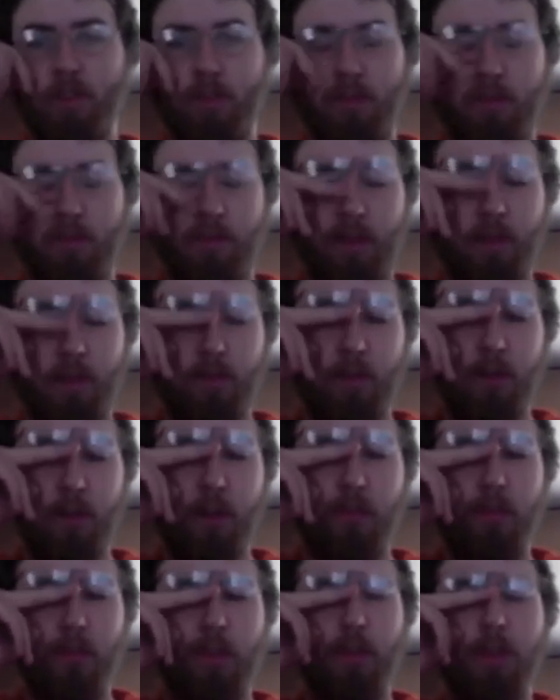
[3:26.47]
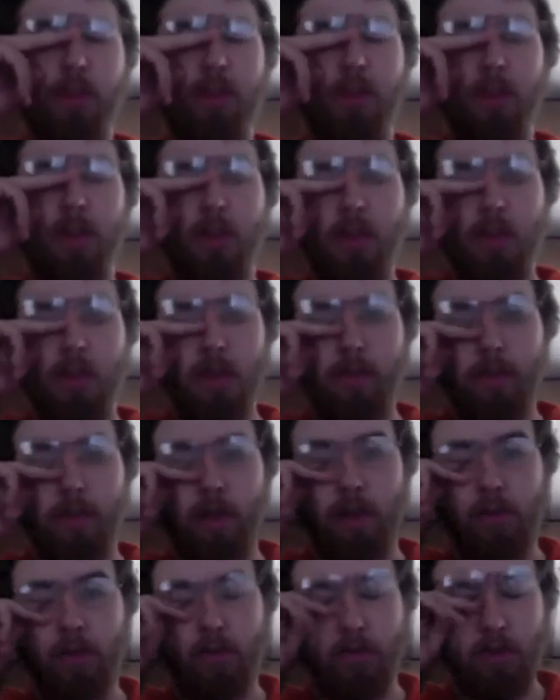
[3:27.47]
of Red Hot Union, like current
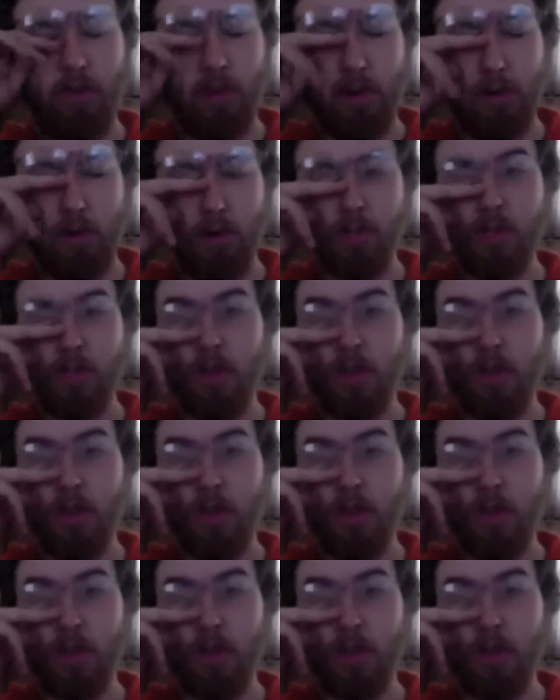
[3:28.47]
reviews,